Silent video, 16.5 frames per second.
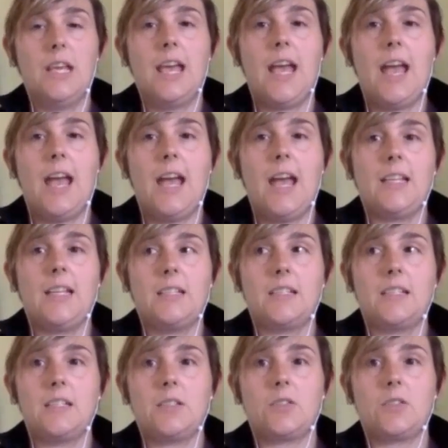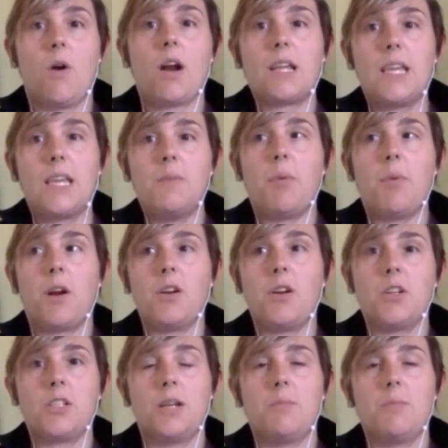And so, our key
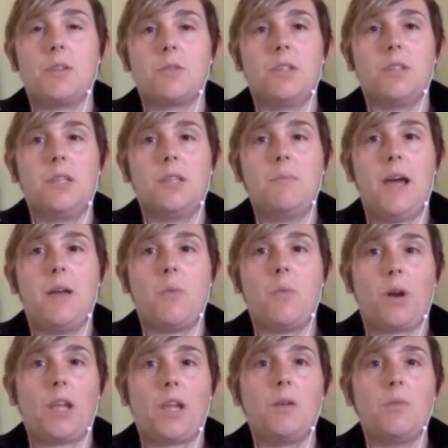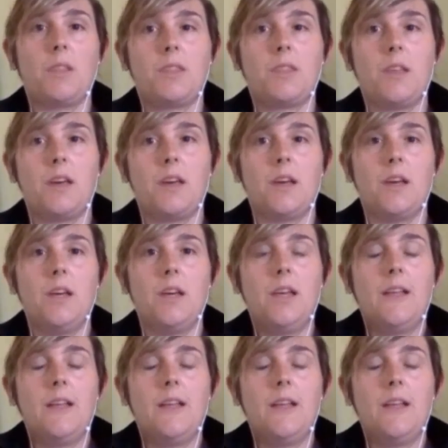partnership has really been working with the